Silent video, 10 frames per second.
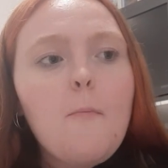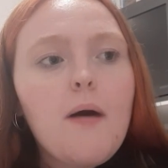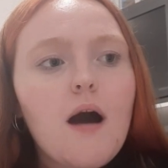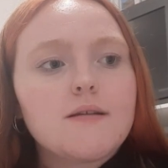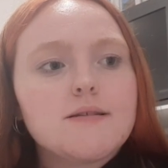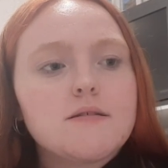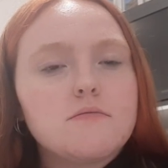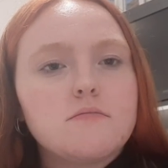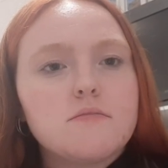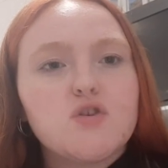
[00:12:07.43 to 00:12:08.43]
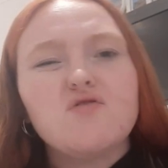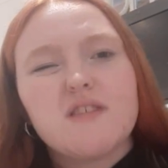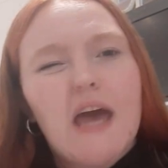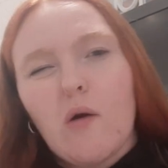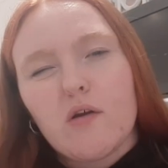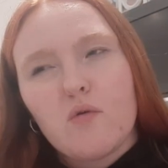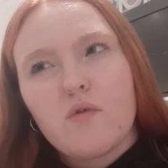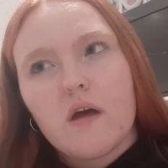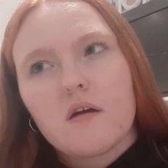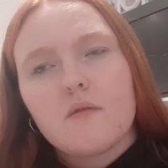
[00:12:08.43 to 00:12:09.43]
but couldn't tell, I don't
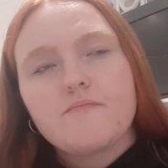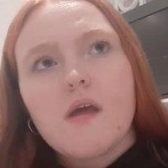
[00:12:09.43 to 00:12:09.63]
think.